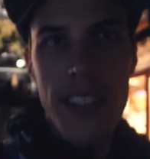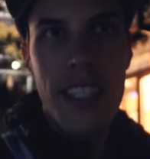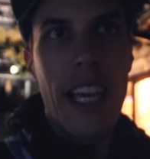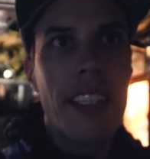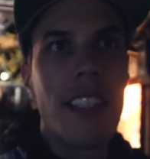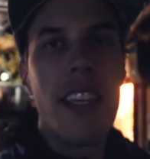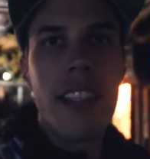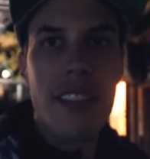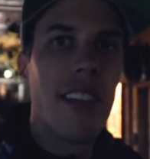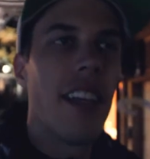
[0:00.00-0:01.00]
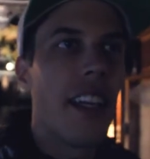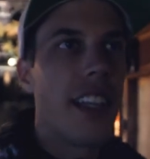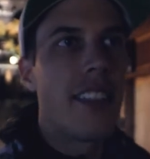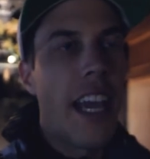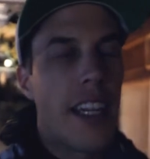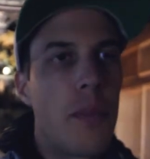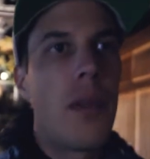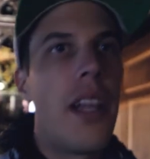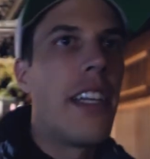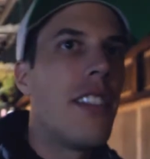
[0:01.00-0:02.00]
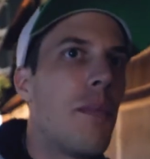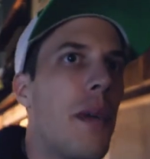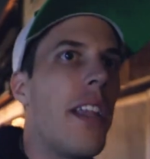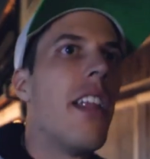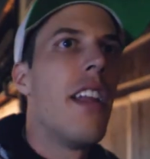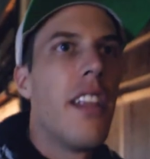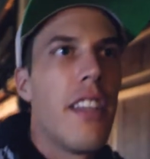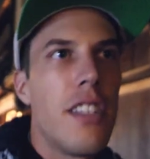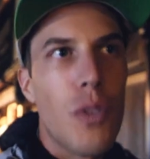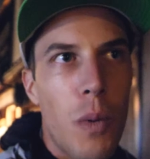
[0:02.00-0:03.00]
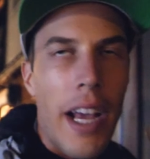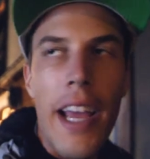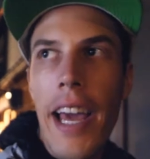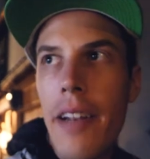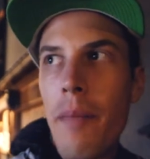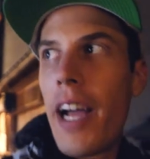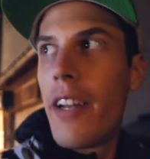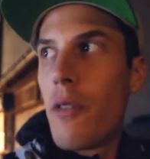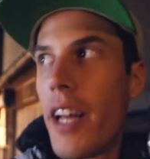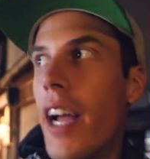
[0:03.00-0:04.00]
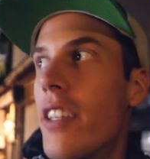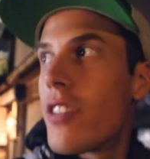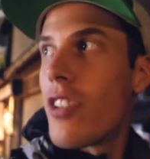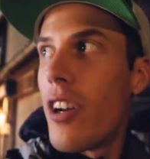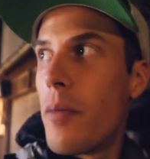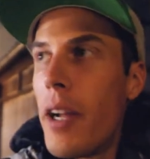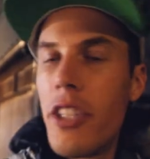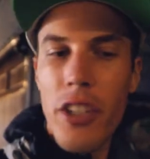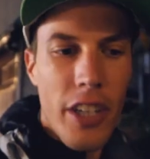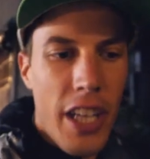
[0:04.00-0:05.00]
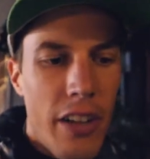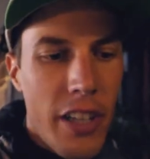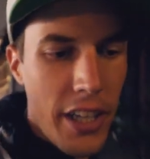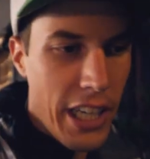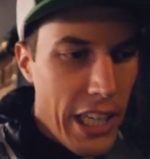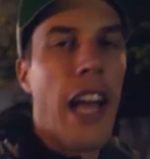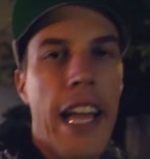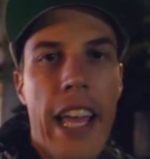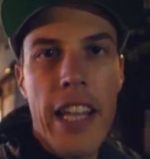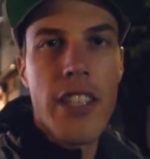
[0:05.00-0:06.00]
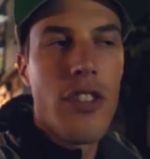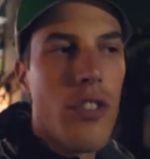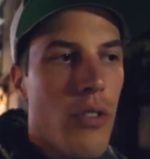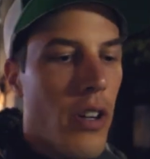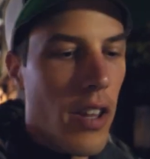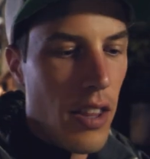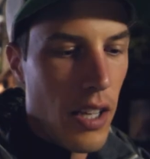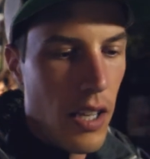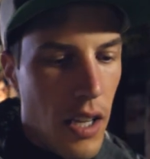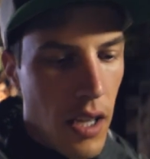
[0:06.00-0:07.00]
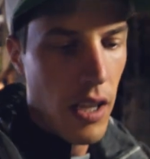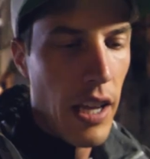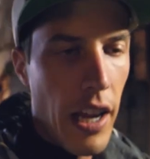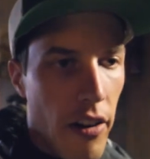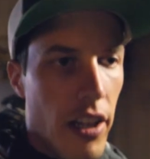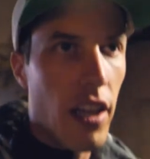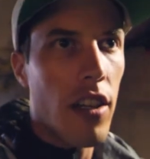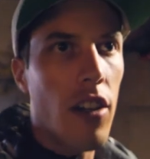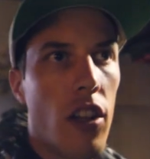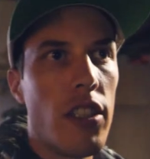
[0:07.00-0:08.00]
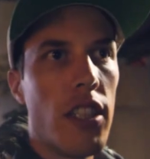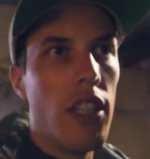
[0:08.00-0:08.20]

to get to this exact place, but this is what I had in mind when I started my journey out here. I headed to the area called